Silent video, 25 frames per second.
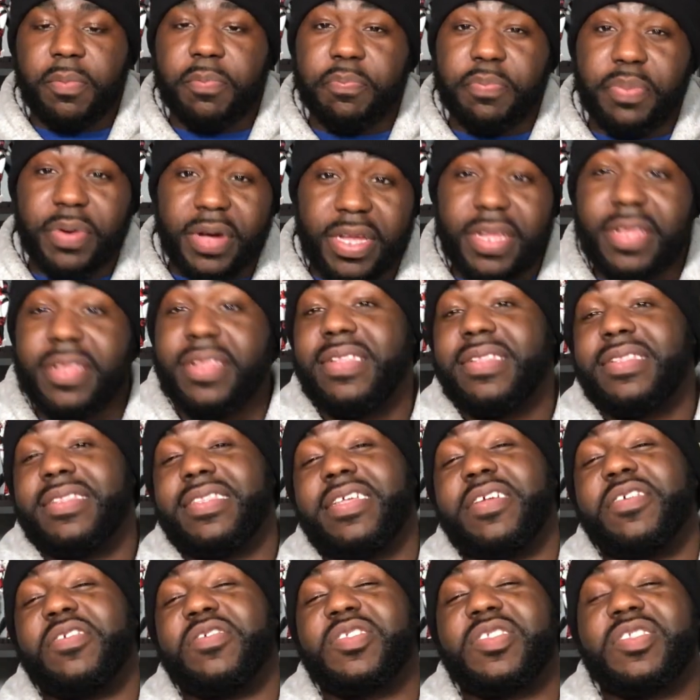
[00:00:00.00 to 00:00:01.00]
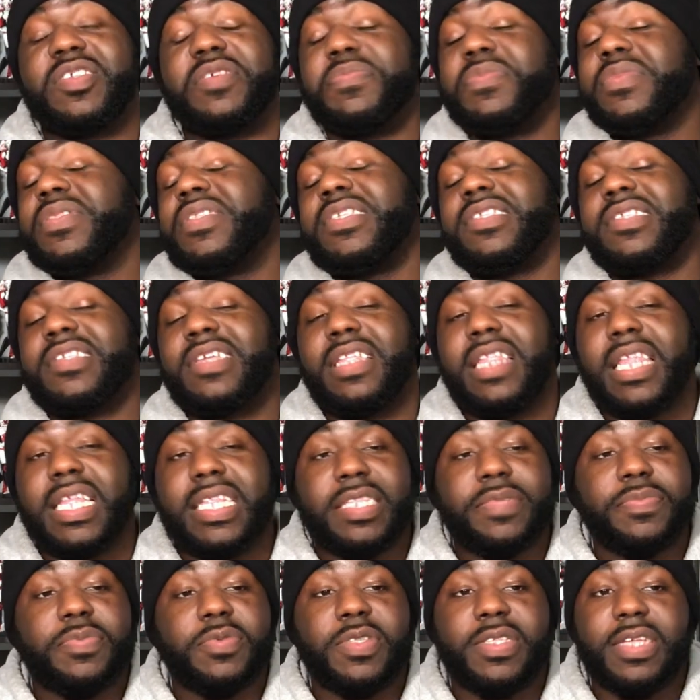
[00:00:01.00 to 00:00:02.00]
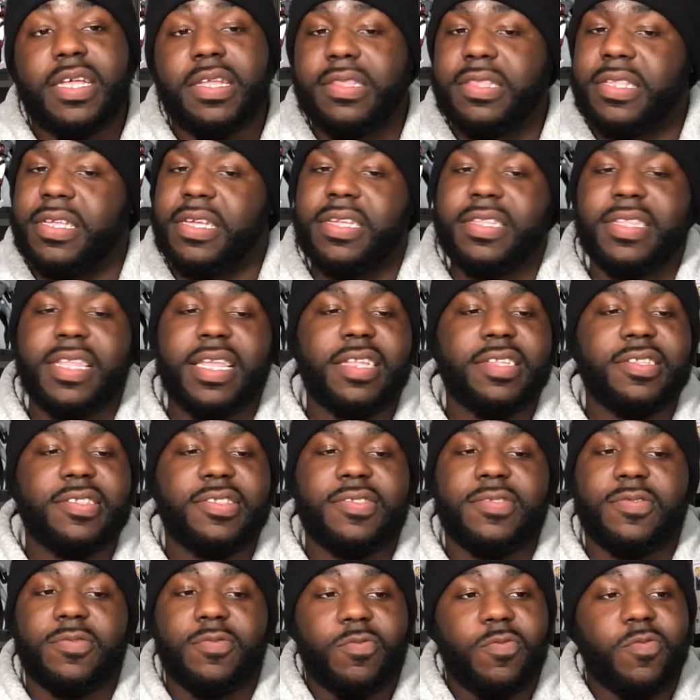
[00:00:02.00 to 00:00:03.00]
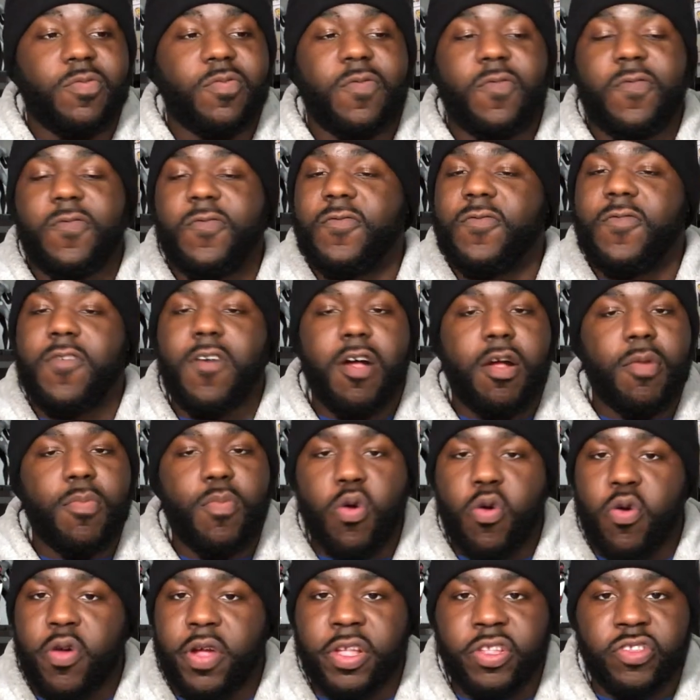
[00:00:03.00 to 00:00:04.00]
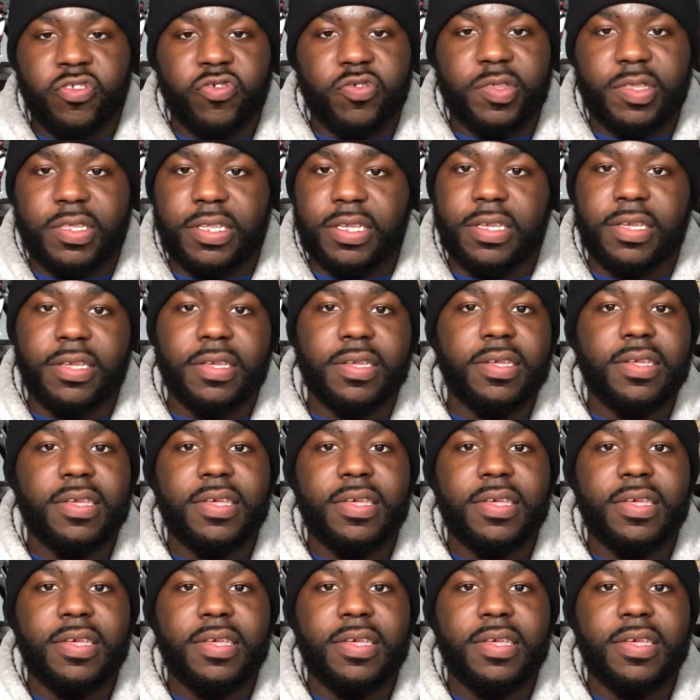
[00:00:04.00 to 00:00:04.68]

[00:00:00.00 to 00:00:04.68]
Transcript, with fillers: but there are some of these collectibles out there that's far more interesting.